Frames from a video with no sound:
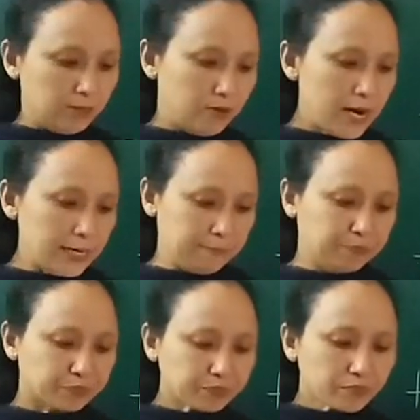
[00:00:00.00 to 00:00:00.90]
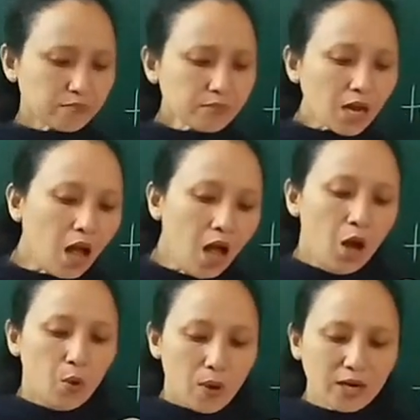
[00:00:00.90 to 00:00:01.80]
all right.
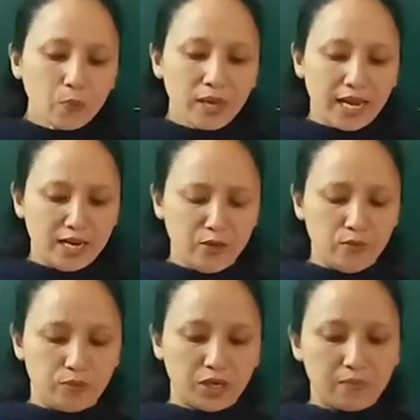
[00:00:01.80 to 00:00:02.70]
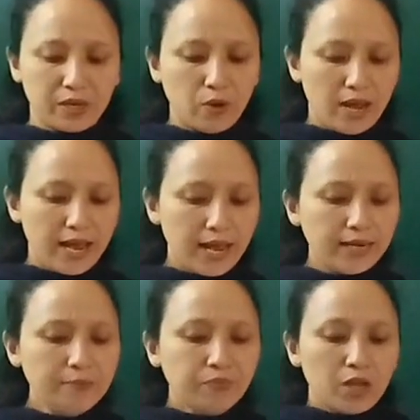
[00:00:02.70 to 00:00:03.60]
What we can do, shall we go
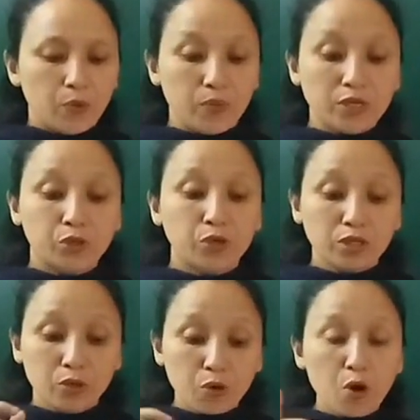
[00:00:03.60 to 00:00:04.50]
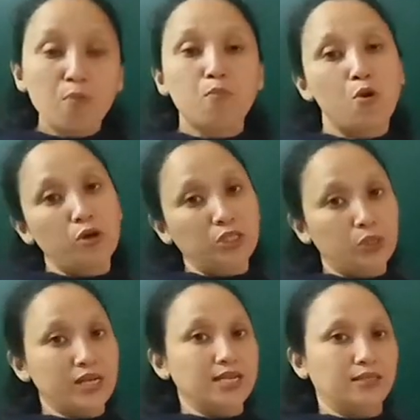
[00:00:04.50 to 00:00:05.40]
ahead? We should grow more
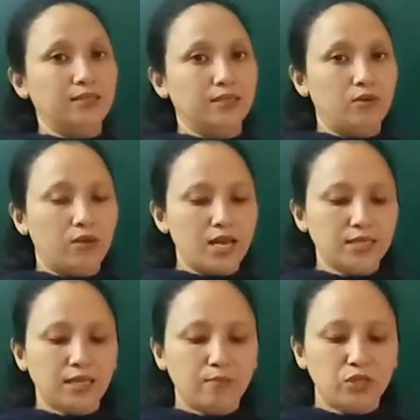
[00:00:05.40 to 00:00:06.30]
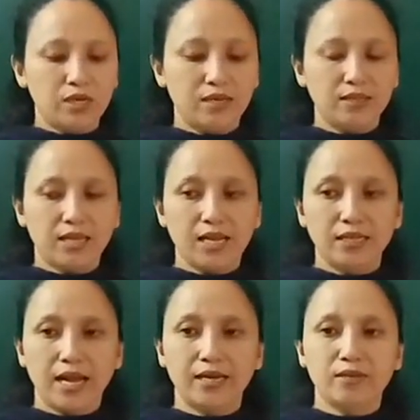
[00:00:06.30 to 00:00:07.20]
trees, okay. Some children think
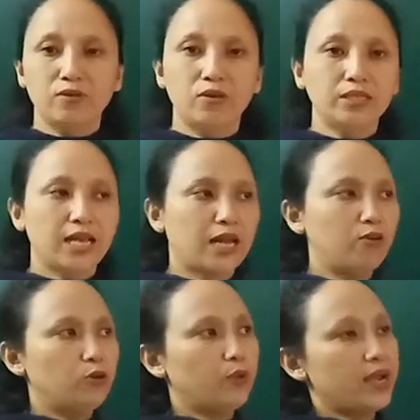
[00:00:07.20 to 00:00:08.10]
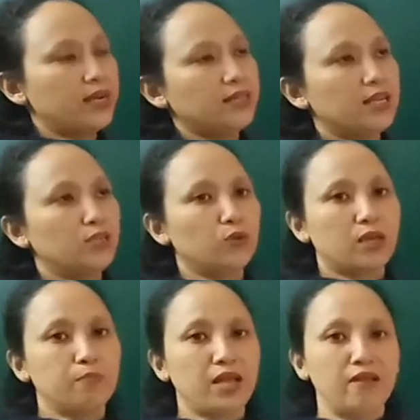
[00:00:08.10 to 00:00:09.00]
that, you know, they cannot do anything to
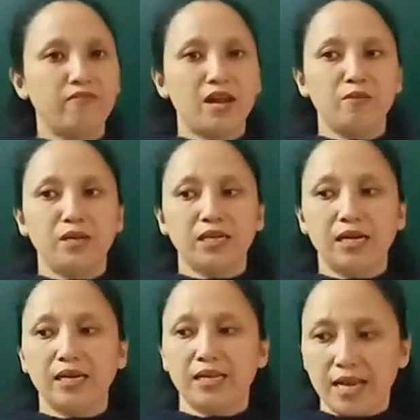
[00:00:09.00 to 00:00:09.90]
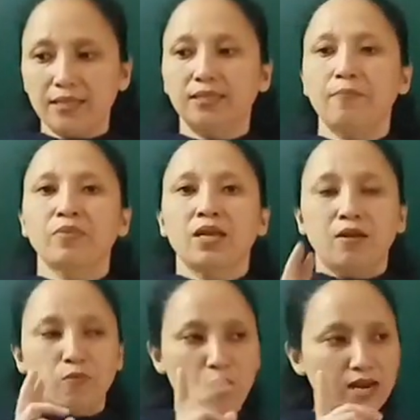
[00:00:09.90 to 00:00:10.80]
keep the environment clean. Yes,
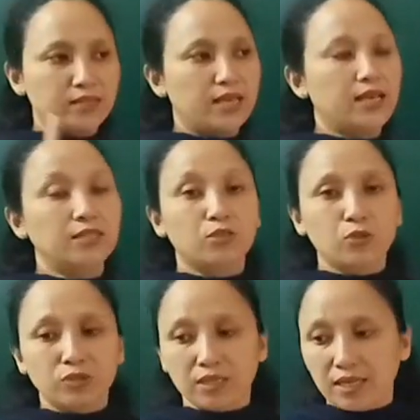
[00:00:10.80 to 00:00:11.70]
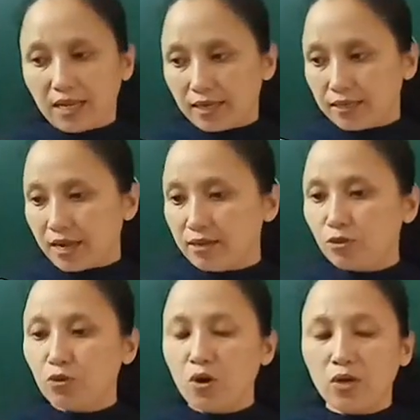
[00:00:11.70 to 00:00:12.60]
one thing is to see that there is
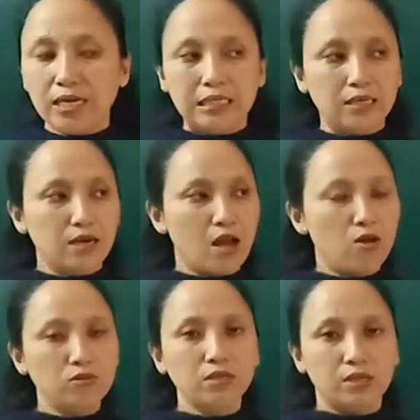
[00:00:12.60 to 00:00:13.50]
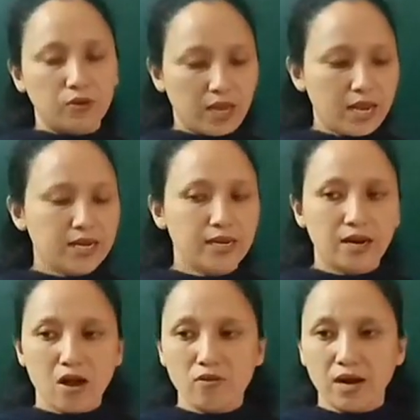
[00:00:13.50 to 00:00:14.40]
no litter around, okay, in and
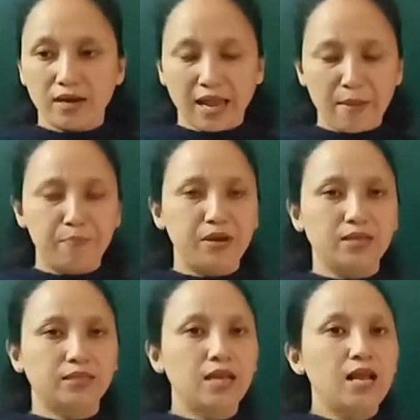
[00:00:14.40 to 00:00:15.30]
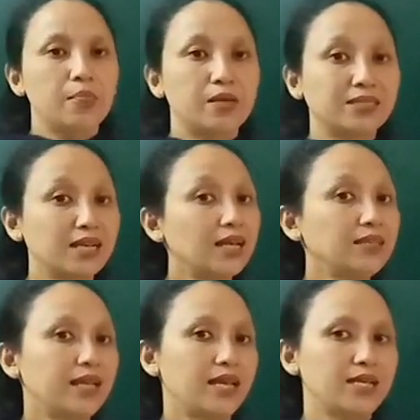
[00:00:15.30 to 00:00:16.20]
around our campus. The second
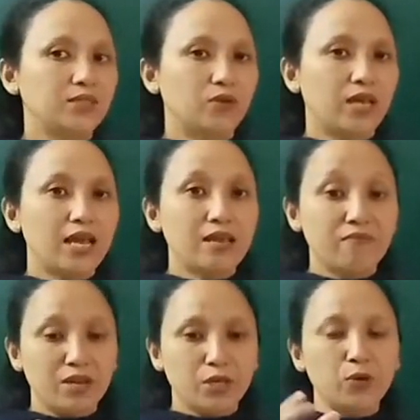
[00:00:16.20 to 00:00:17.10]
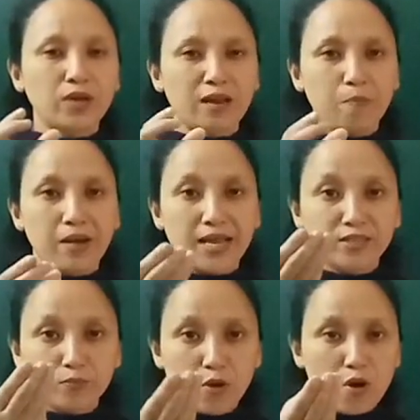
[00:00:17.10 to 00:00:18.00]
thing is, okay, even you can plant
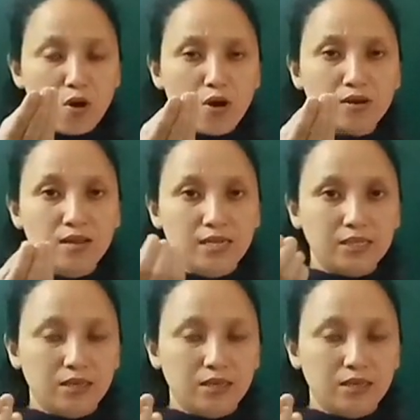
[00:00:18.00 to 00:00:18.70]
small